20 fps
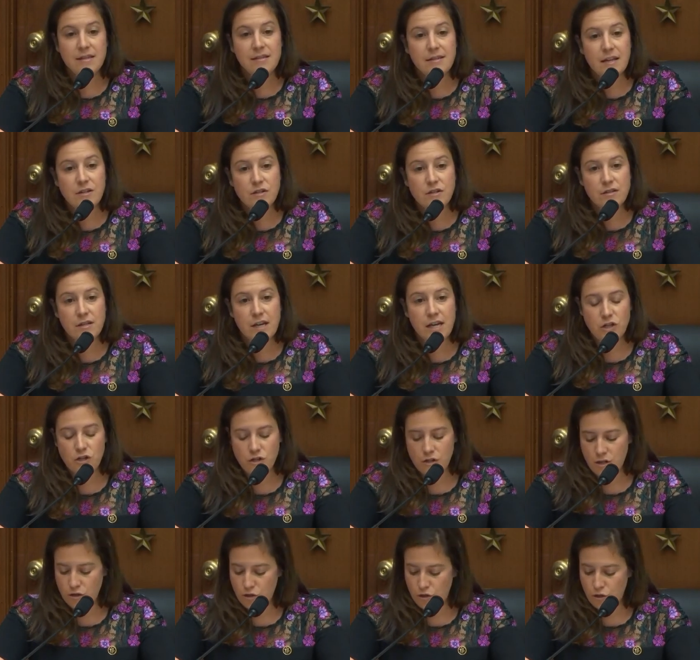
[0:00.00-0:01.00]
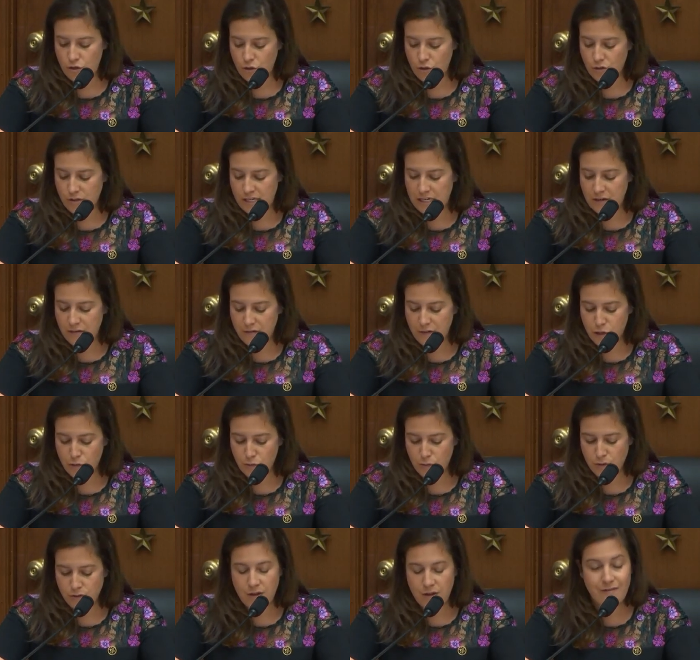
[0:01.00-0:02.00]
This legislation ensures
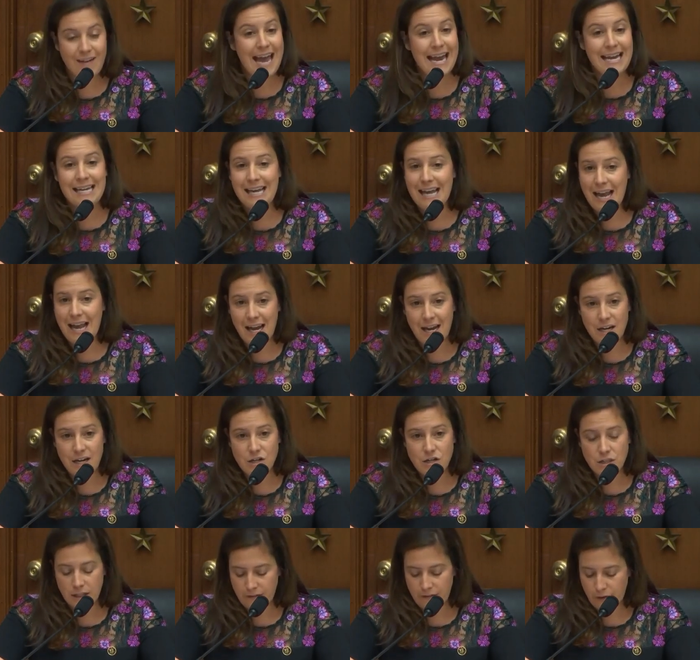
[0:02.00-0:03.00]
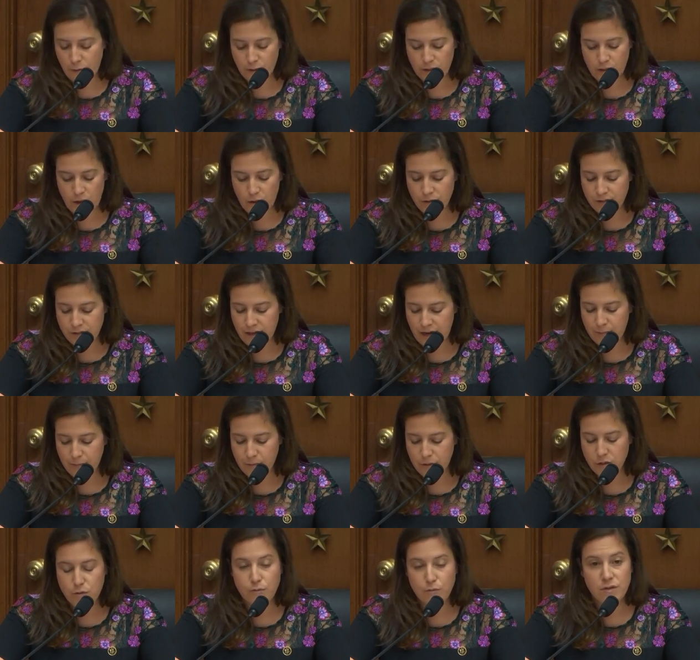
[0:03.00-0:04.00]
individuals of any age living with
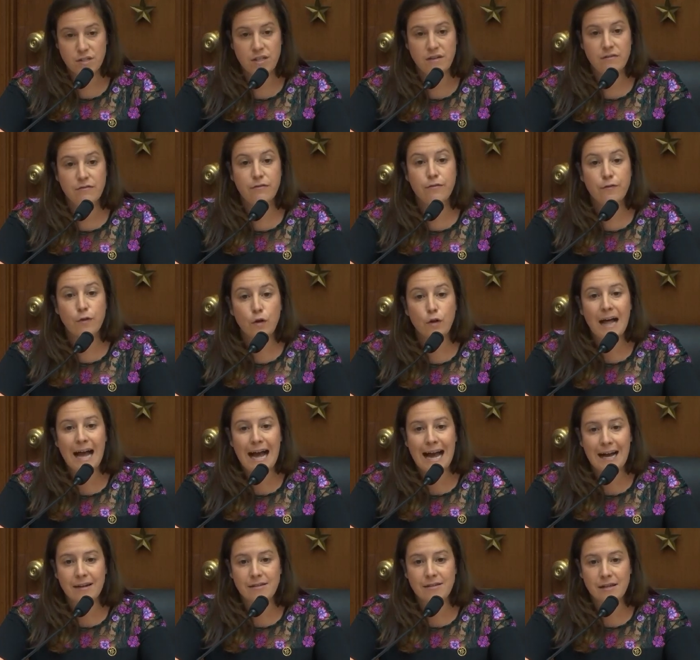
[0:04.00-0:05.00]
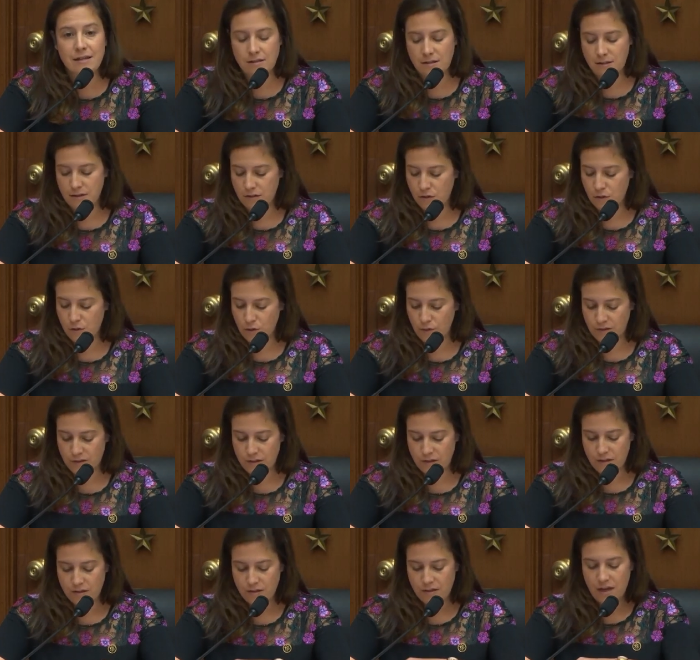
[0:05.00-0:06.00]
Alzheimer's receive full access to the
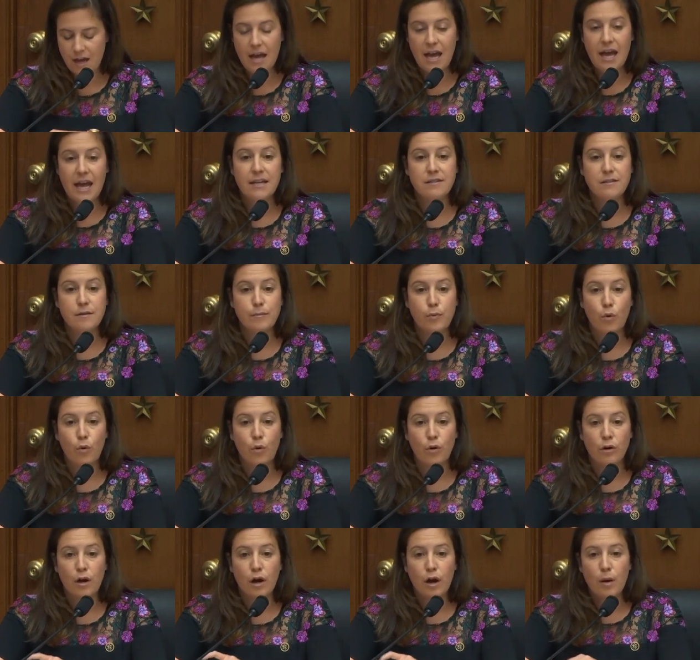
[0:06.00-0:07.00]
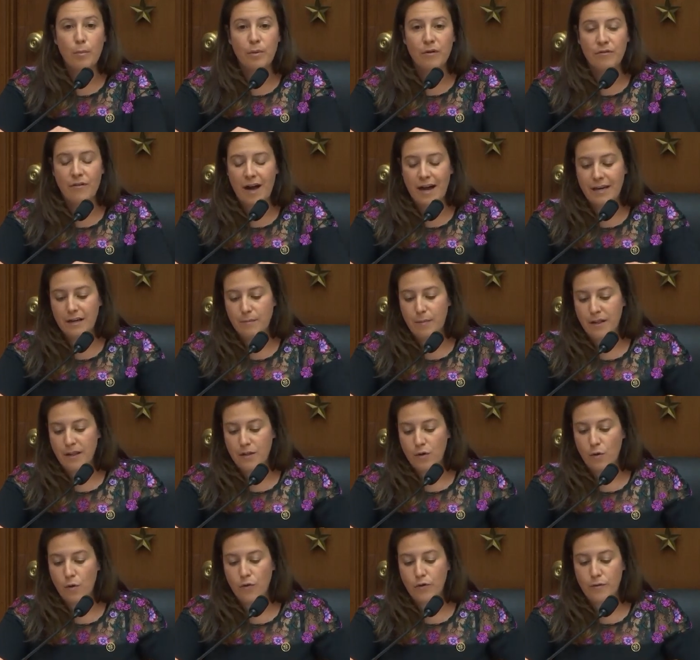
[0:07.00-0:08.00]
services and support provided by
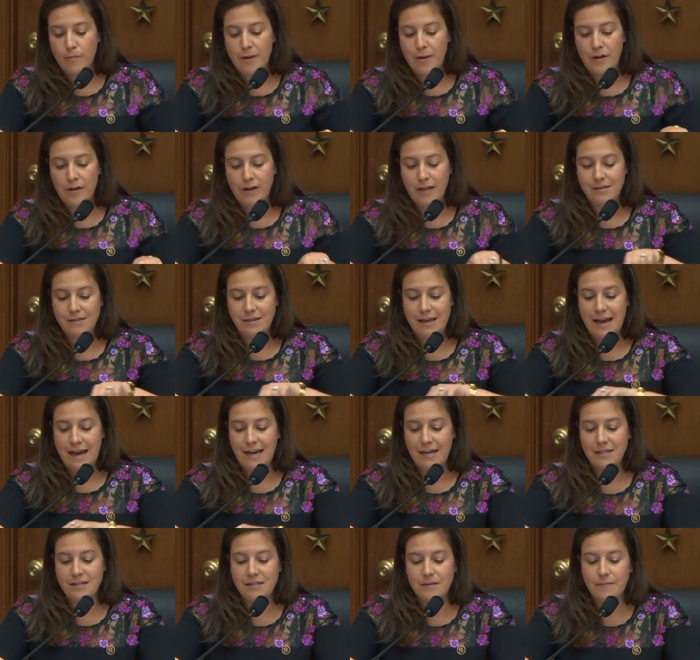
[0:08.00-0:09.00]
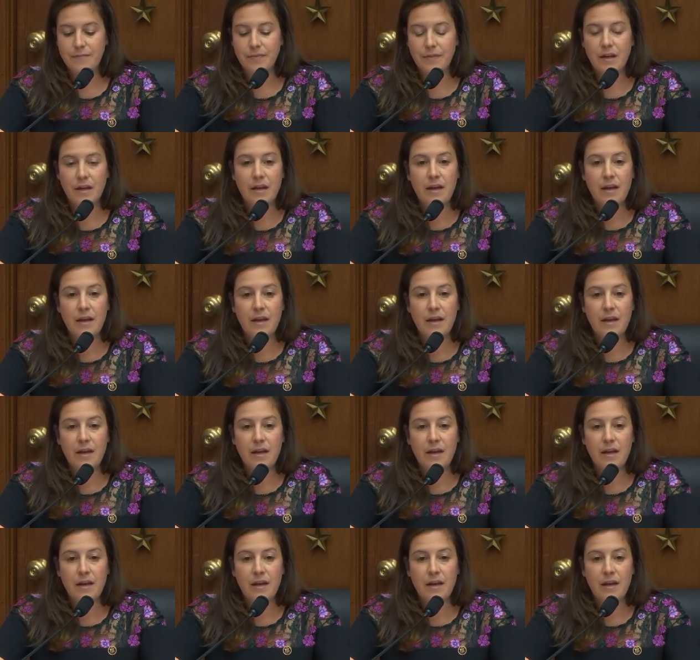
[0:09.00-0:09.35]
the Older Americans Act.